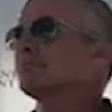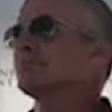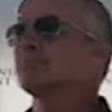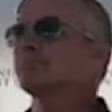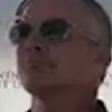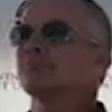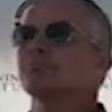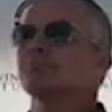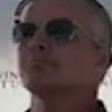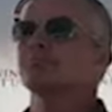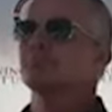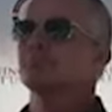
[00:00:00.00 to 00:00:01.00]

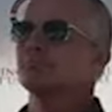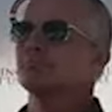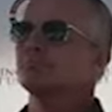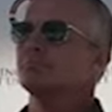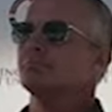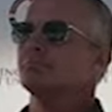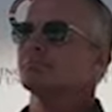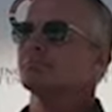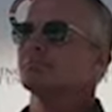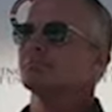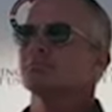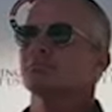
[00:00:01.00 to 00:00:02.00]

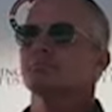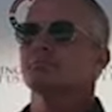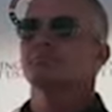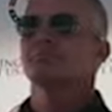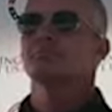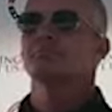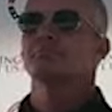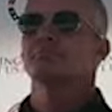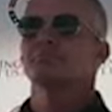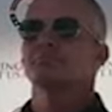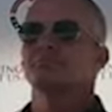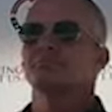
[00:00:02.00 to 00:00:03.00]

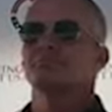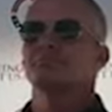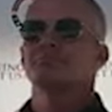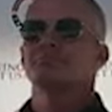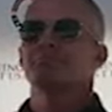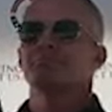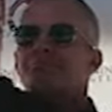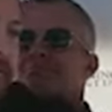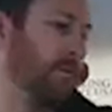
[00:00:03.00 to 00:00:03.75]
(not speaking)